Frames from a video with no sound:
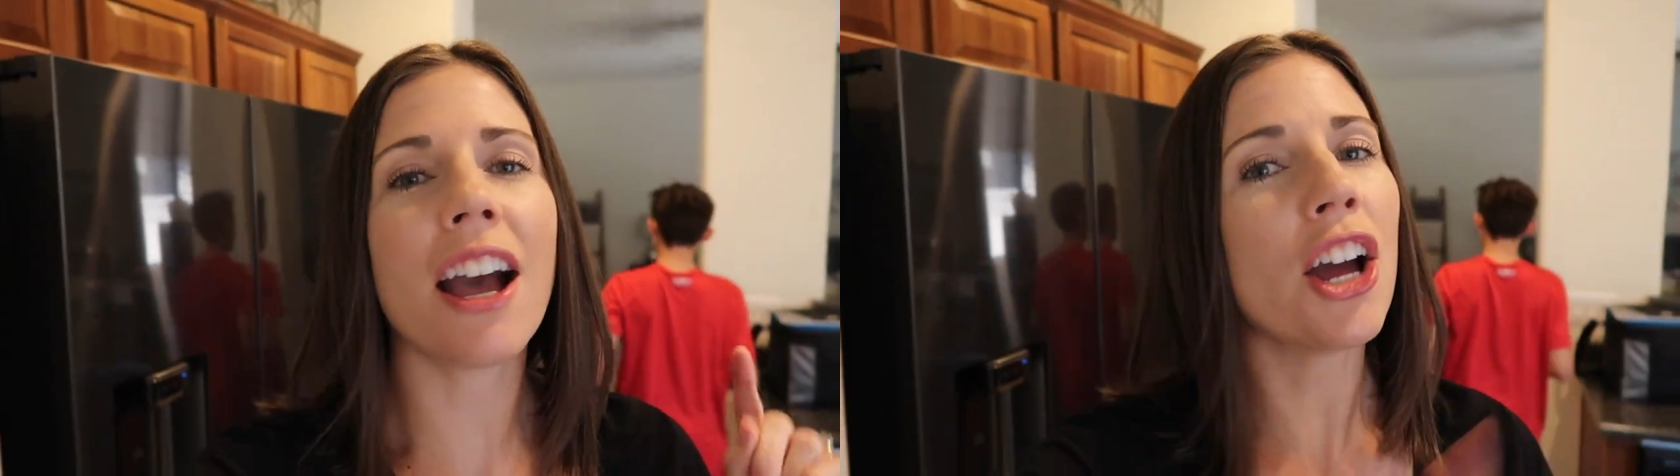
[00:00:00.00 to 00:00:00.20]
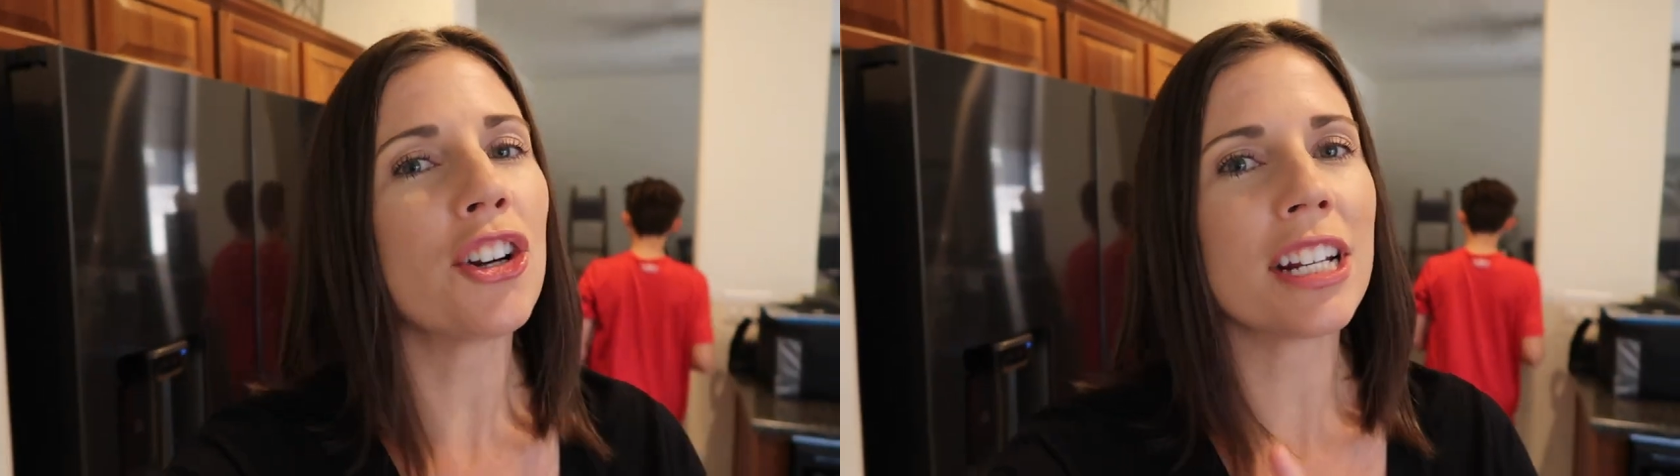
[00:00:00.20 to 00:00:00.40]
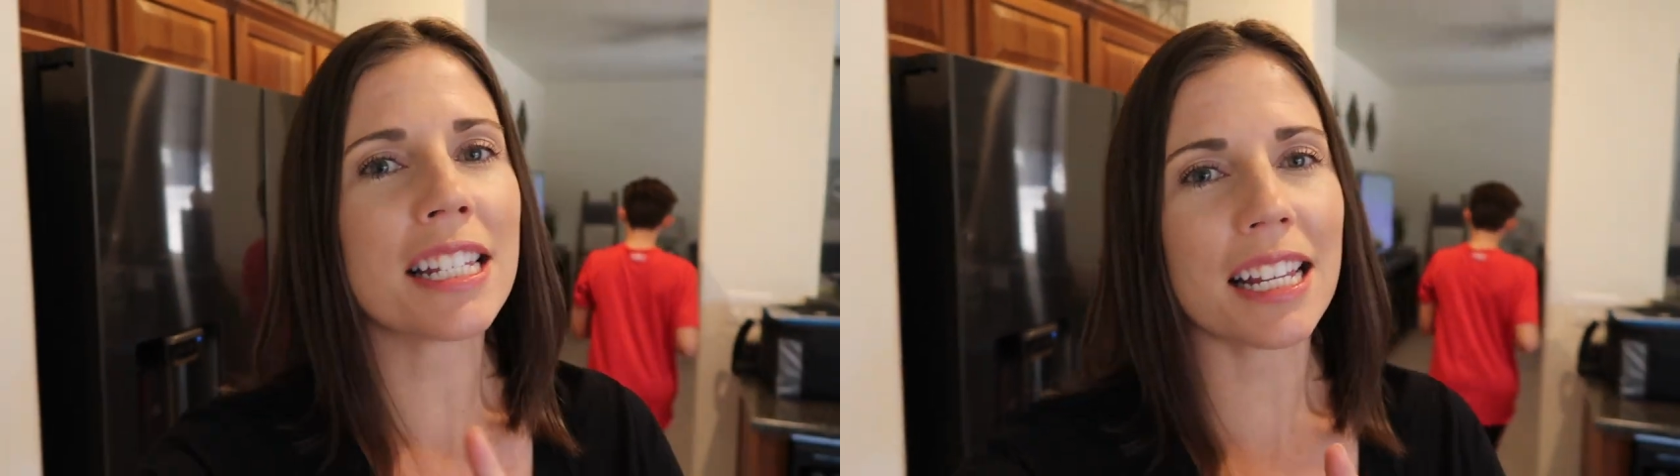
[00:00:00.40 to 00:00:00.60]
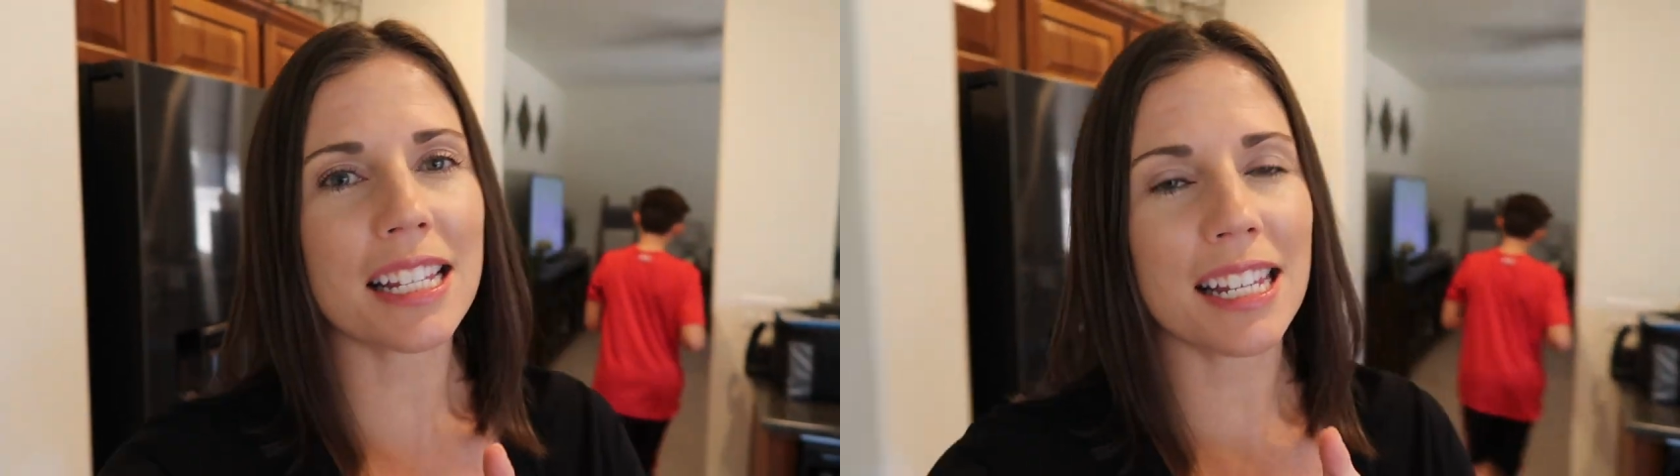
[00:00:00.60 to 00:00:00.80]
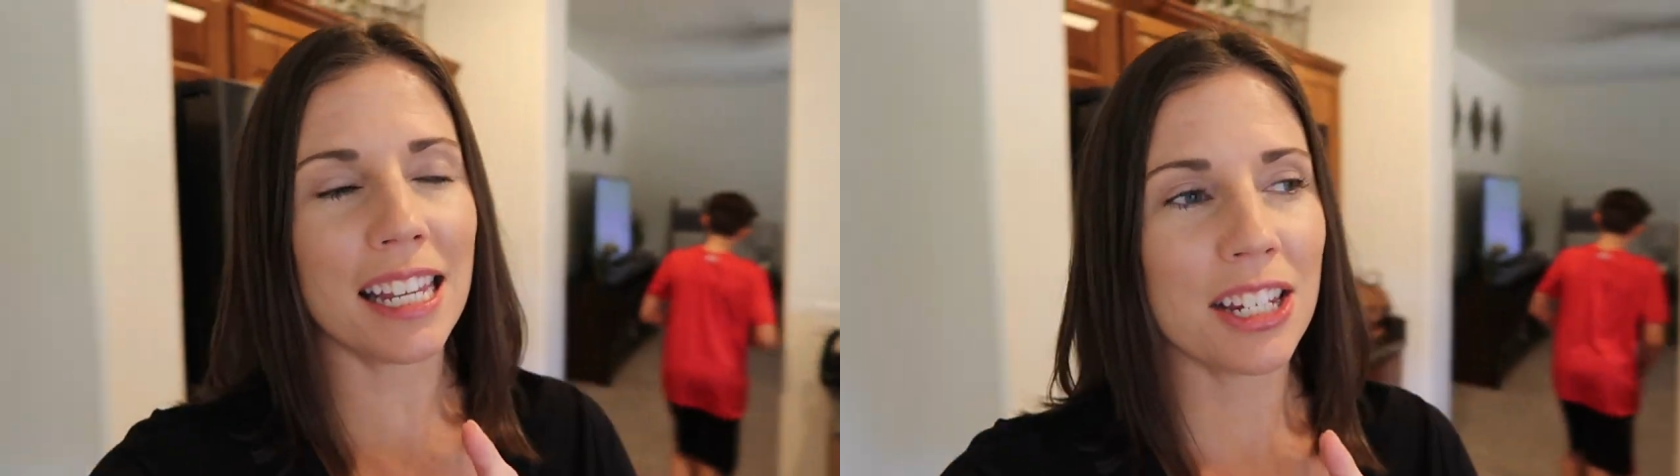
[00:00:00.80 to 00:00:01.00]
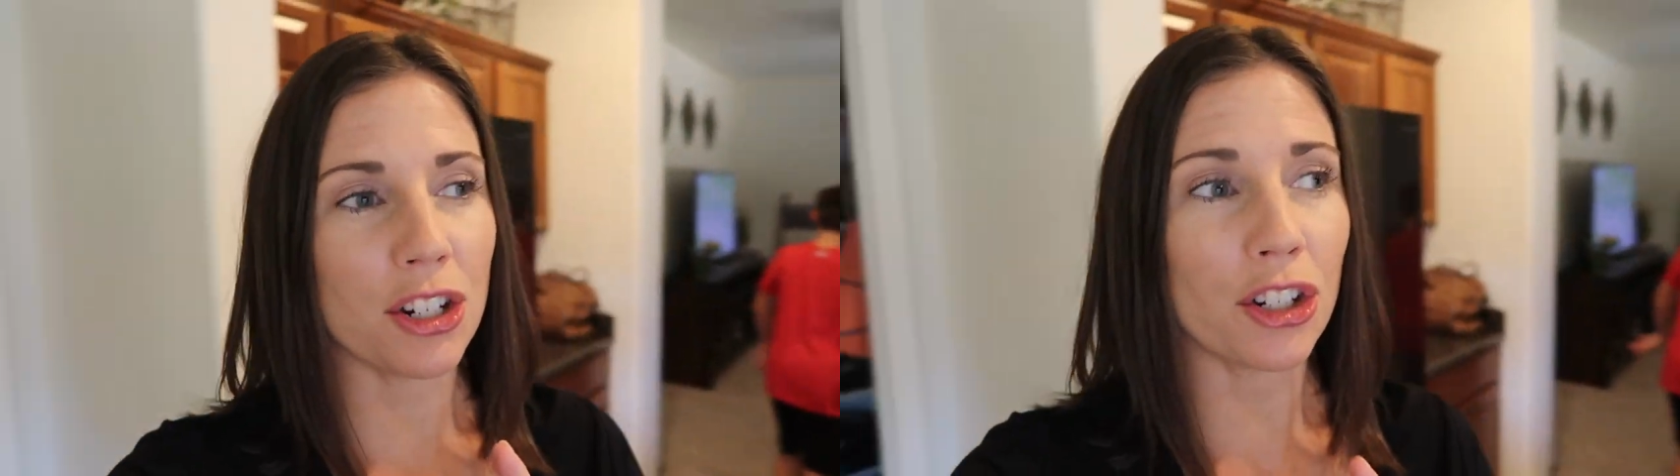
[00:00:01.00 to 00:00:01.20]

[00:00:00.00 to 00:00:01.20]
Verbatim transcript: 116